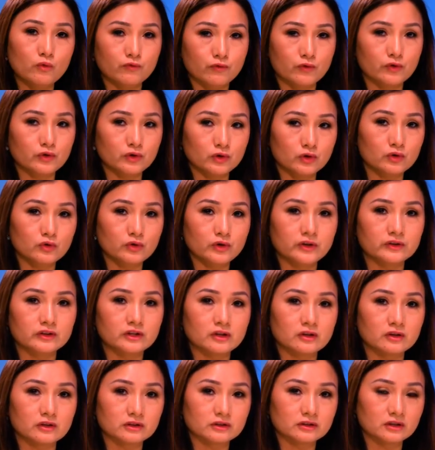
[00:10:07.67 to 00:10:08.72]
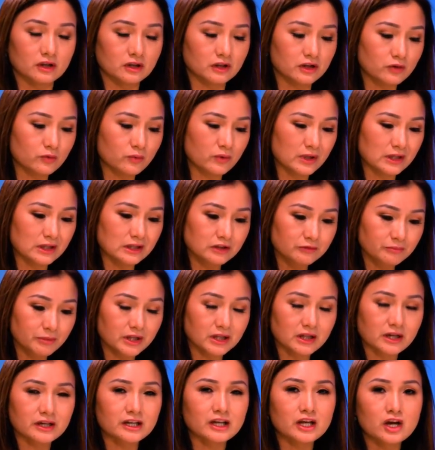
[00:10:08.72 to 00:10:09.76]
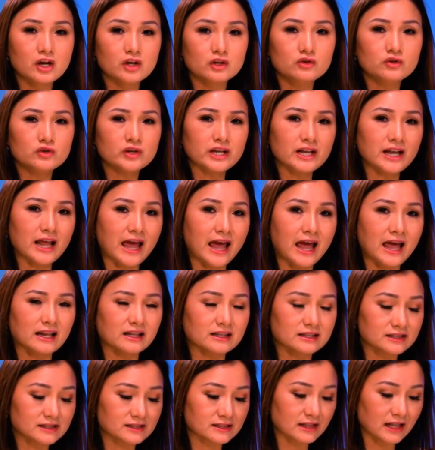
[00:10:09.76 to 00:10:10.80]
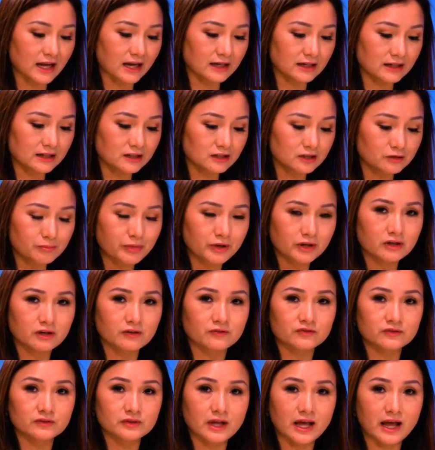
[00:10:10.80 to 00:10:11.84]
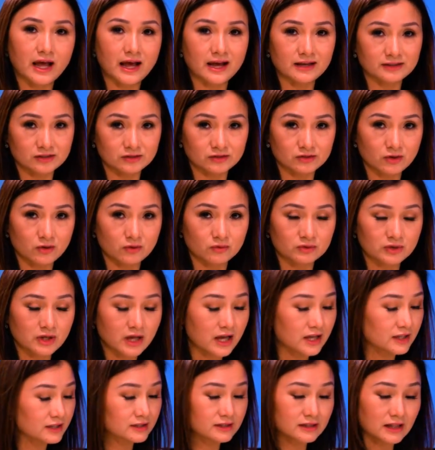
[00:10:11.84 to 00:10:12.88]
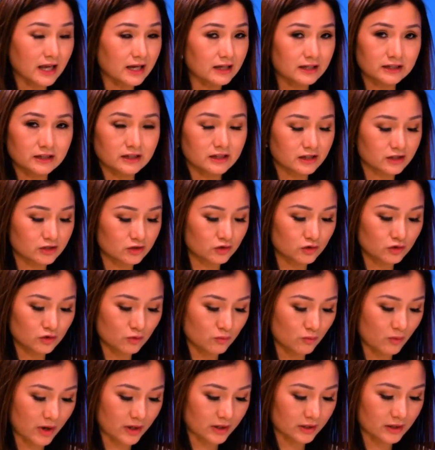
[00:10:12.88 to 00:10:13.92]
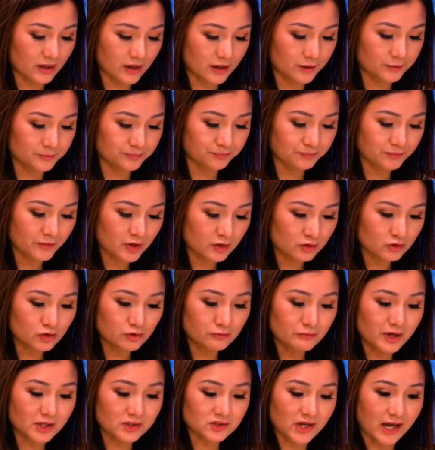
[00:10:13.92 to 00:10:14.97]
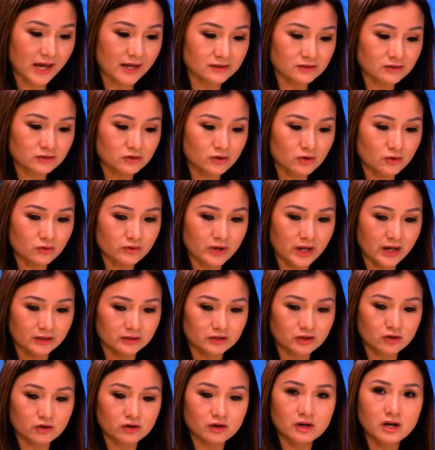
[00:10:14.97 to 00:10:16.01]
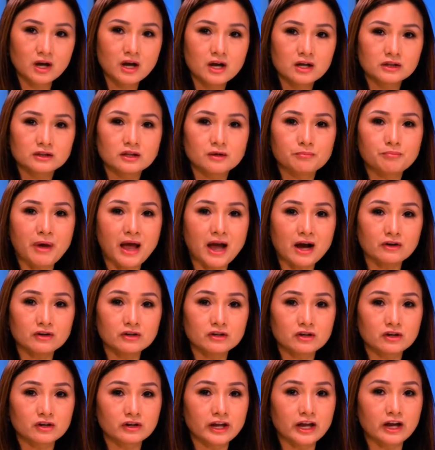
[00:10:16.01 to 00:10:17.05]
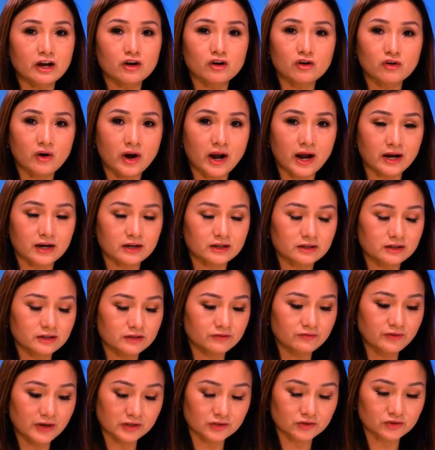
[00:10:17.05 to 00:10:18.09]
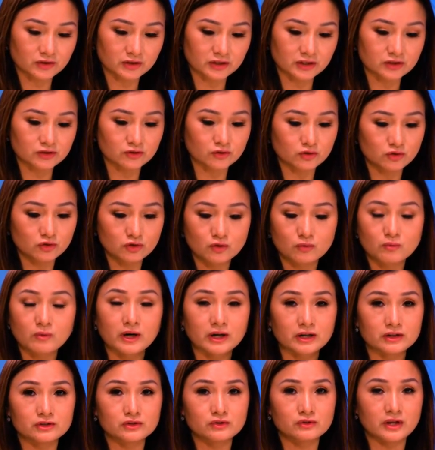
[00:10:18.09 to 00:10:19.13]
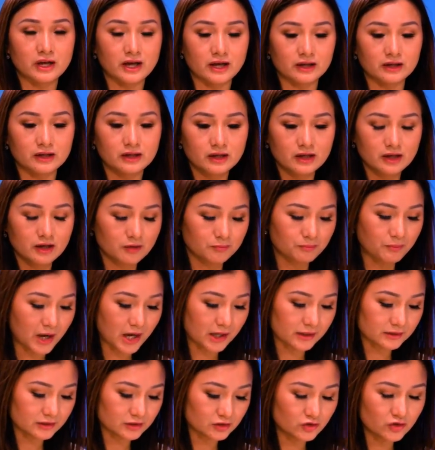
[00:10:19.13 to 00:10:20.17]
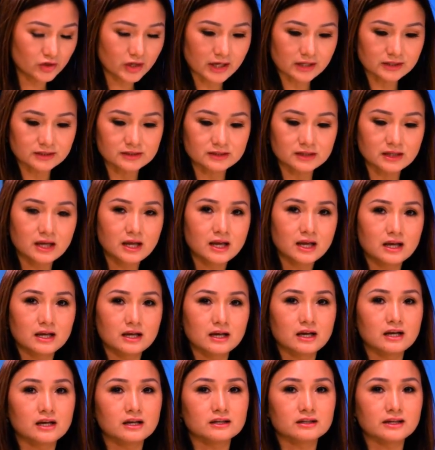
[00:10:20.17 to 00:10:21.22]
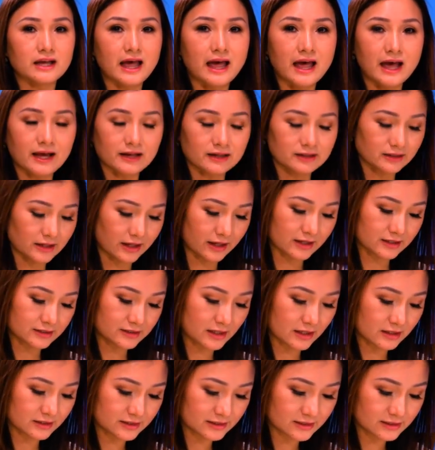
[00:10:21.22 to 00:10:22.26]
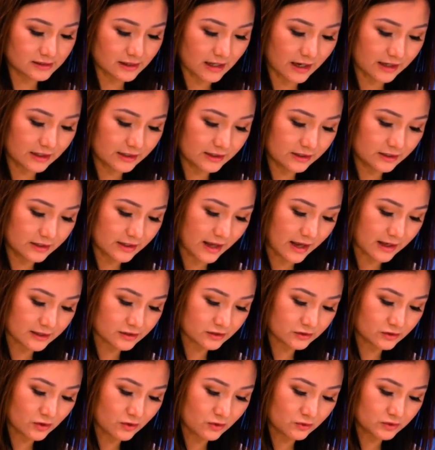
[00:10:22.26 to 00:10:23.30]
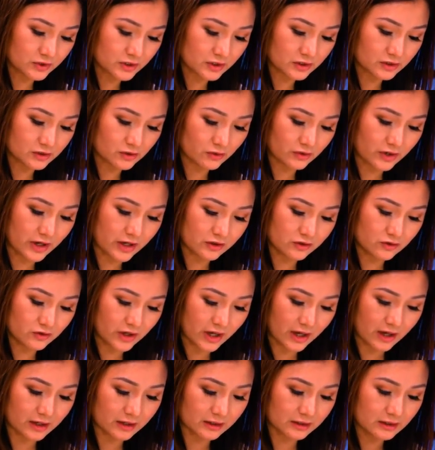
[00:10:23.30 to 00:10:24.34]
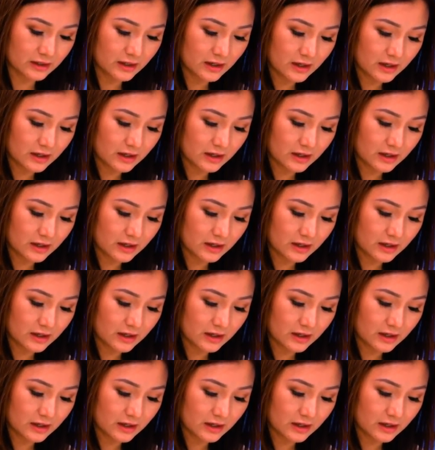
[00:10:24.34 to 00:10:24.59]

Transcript: for you, if the the liquid a little bit runny, you can add slightly a little bit of acetone. slightly, because you don't want um, too much acetone, then the, the powder gonna get cracked eventually, so you don't want to do that. But you can uh, add, like I said, slightly acetone, just so then you can